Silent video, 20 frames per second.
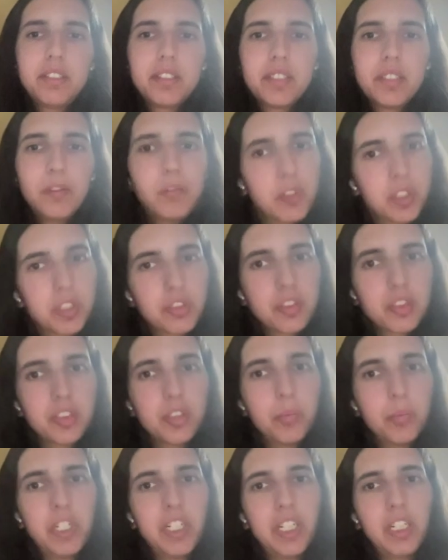is a difference
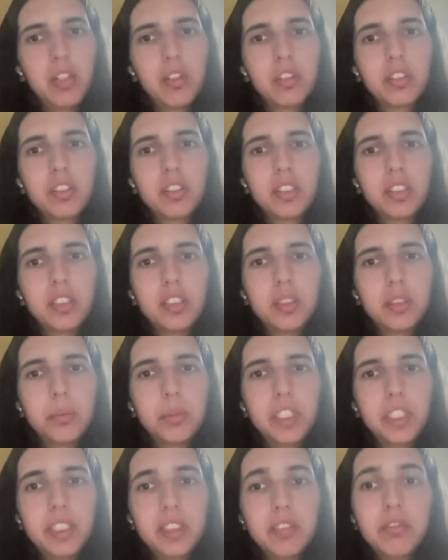depending on the
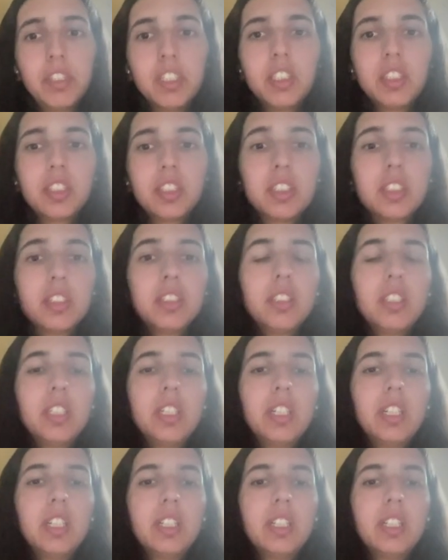weighting function.